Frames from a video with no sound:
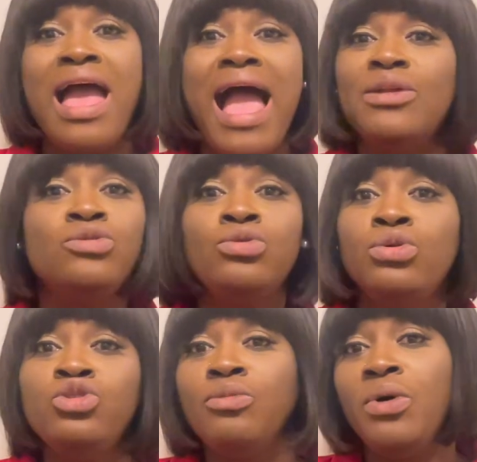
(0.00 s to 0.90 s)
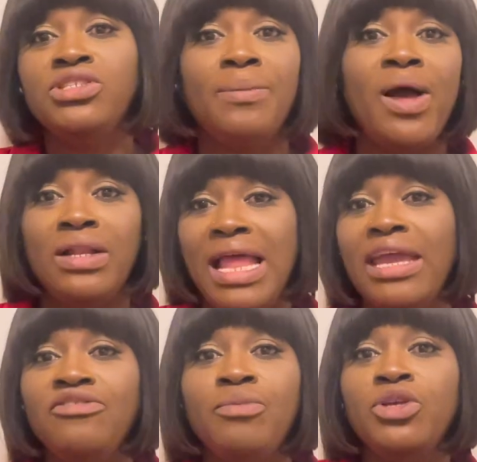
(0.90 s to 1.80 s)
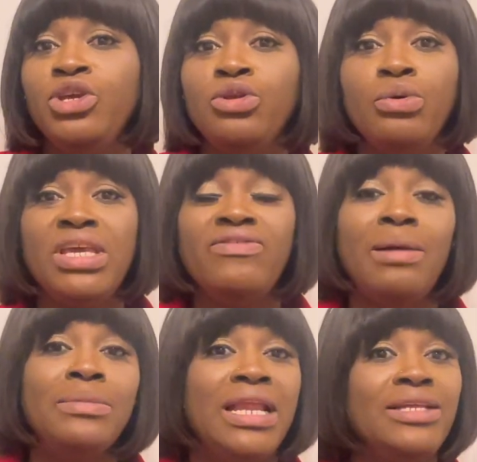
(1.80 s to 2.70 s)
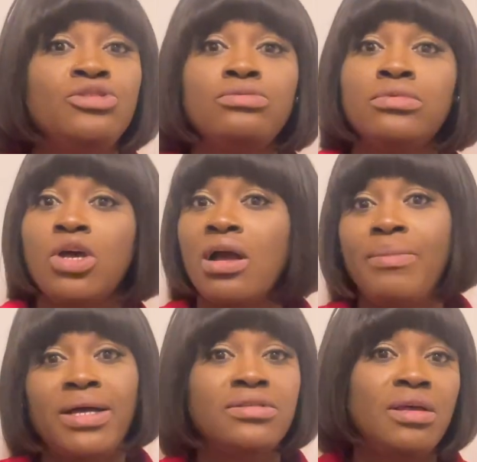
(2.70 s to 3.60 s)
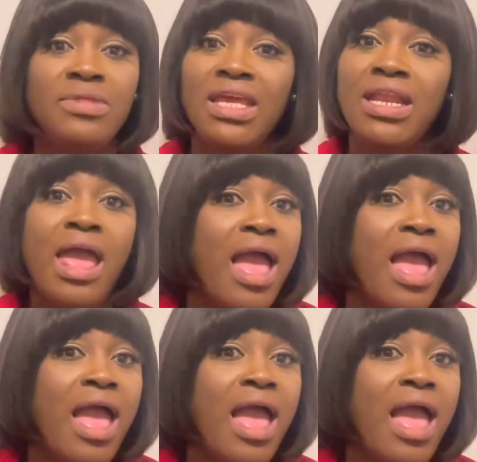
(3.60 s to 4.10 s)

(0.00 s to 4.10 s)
I don't know too much about life, but if I'm led to talk about something,